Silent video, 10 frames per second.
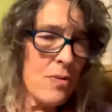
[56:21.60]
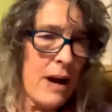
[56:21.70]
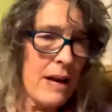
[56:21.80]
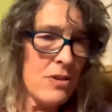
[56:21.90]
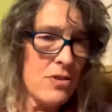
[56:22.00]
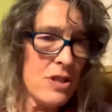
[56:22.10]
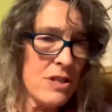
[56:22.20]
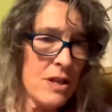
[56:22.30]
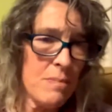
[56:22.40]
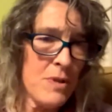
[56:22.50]
why don't you just
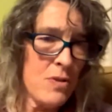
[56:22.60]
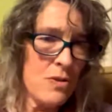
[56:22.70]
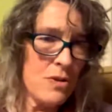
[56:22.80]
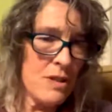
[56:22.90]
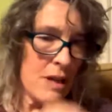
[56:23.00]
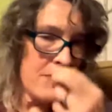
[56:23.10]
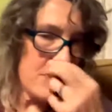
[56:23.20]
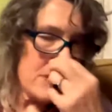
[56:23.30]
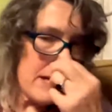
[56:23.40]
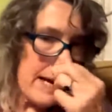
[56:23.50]
unmute yourself and
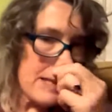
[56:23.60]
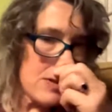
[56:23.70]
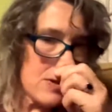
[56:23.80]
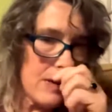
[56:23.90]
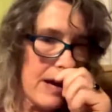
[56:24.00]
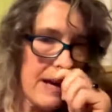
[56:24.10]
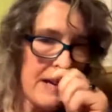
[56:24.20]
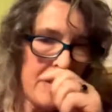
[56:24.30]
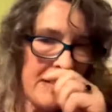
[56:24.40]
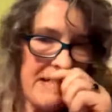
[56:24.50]
just ask her that?
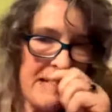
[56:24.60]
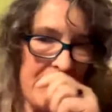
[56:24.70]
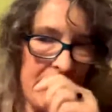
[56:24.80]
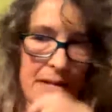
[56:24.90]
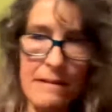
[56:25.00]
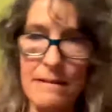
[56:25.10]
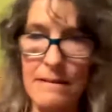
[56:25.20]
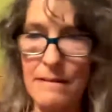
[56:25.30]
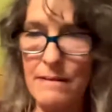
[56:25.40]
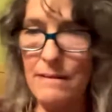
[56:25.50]

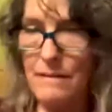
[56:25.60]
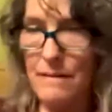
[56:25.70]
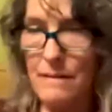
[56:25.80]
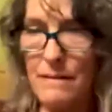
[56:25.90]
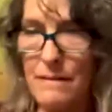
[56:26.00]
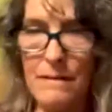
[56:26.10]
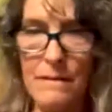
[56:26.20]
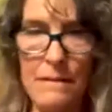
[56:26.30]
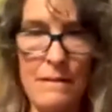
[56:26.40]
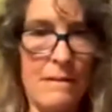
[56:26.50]
Yeah, so when
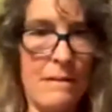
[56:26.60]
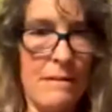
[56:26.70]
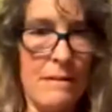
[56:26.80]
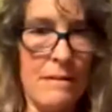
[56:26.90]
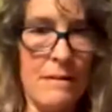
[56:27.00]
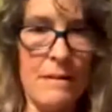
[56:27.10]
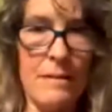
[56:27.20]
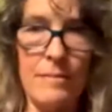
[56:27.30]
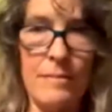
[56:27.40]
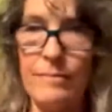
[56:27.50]
you're trying to
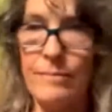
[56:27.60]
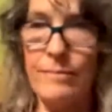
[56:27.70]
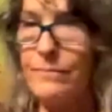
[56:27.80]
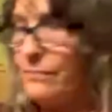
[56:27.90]
calculate the